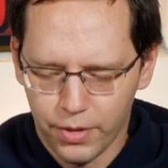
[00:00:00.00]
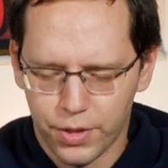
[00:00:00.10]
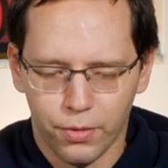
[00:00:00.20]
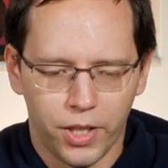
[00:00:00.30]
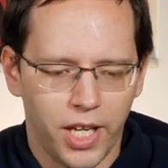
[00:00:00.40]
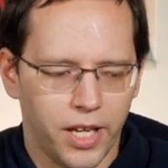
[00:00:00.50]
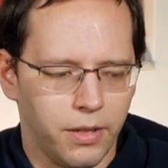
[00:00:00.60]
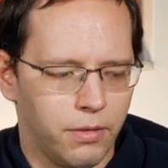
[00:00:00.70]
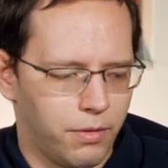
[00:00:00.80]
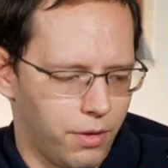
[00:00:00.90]
So
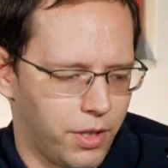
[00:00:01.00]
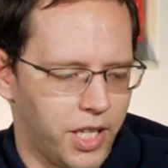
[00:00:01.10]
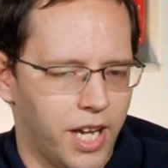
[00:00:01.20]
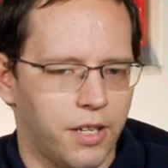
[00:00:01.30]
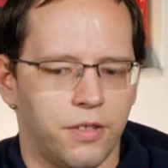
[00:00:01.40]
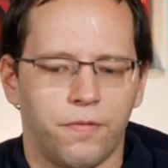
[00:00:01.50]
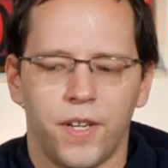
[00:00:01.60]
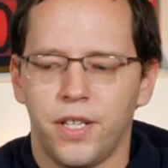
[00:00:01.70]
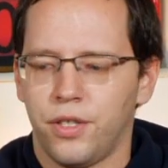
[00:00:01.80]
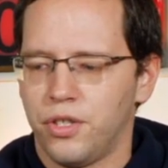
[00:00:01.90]
again, during the action
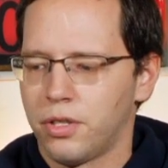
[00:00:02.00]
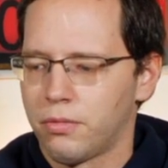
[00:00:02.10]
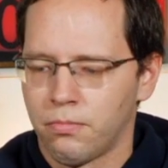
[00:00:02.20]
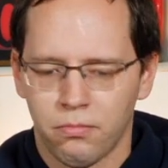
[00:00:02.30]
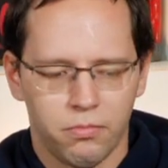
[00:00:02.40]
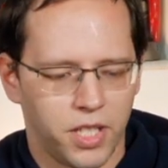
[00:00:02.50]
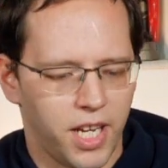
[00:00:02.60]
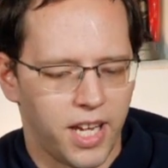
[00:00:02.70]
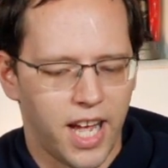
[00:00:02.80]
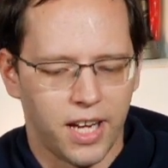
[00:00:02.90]
phase, you just
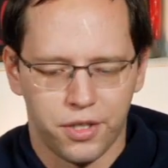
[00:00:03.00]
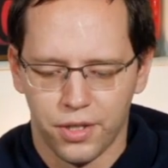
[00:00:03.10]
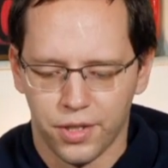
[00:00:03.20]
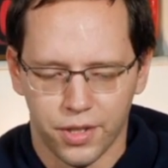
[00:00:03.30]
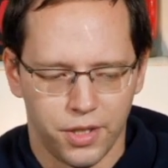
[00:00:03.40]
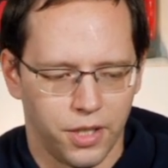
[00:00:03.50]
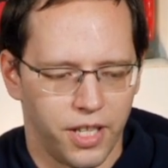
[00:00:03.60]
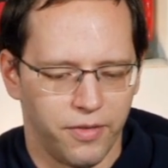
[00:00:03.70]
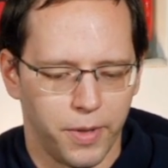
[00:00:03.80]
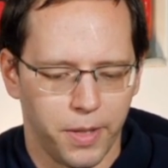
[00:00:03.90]
take actions until
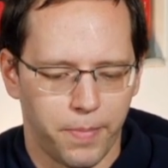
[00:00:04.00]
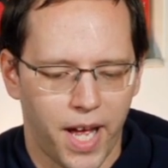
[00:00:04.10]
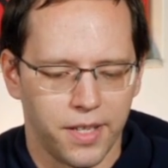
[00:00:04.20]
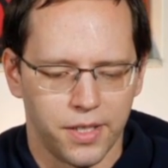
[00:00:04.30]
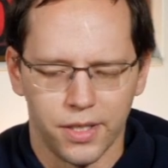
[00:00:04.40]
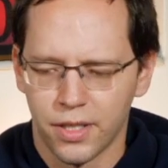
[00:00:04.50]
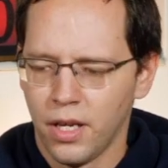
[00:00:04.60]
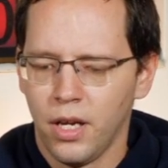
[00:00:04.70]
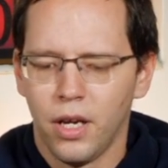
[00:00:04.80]
everybody passes.